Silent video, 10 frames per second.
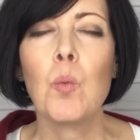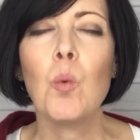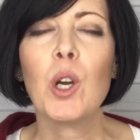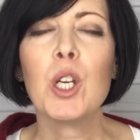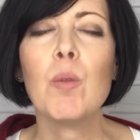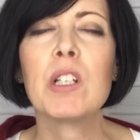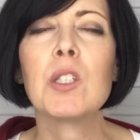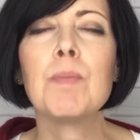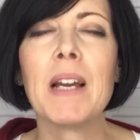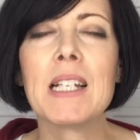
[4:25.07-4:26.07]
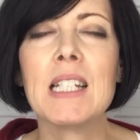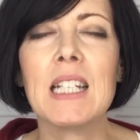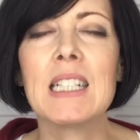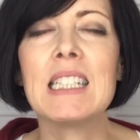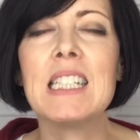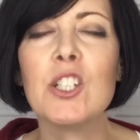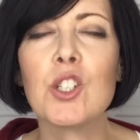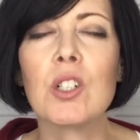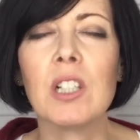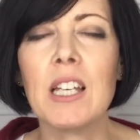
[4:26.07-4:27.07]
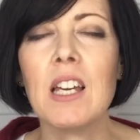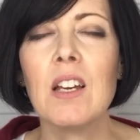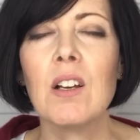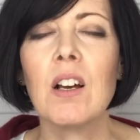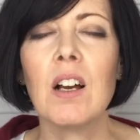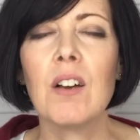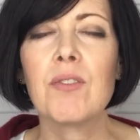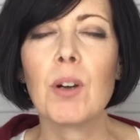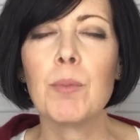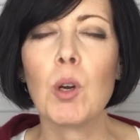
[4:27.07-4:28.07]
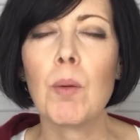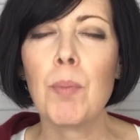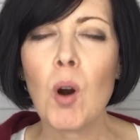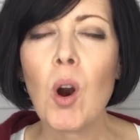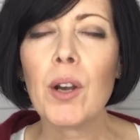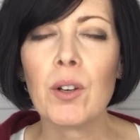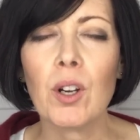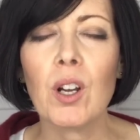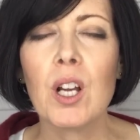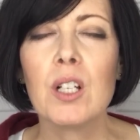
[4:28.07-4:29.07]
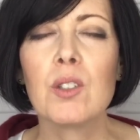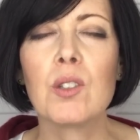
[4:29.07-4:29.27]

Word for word: What are you expecting conditionally uh, from your partner?